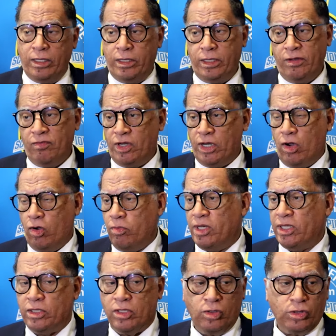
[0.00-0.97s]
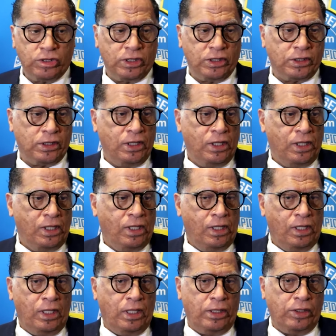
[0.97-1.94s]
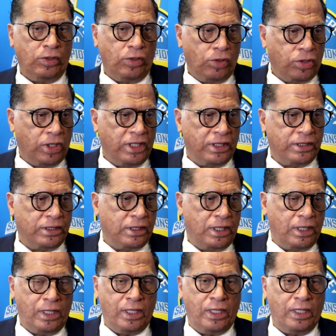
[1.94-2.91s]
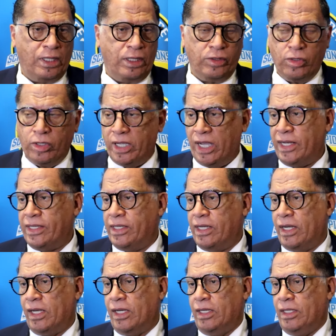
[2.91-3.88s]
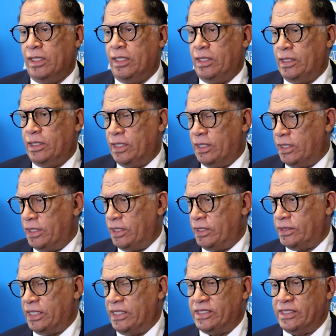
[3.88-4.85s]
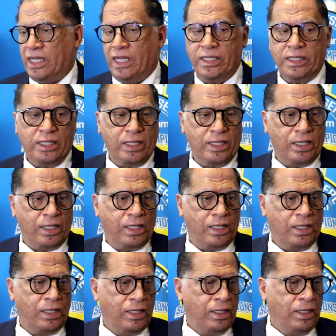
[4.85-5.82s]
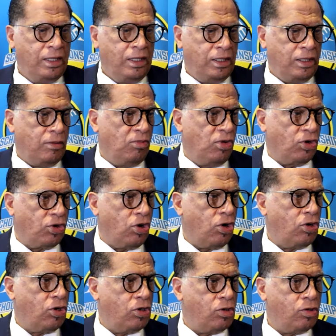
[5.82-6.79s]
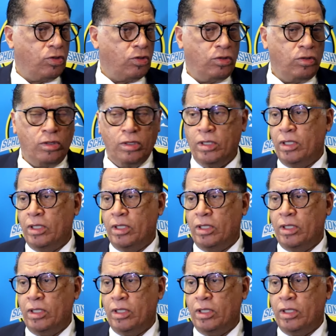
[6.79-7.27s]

even our women coaches. You look at Uganda, Tanzania, Morocco.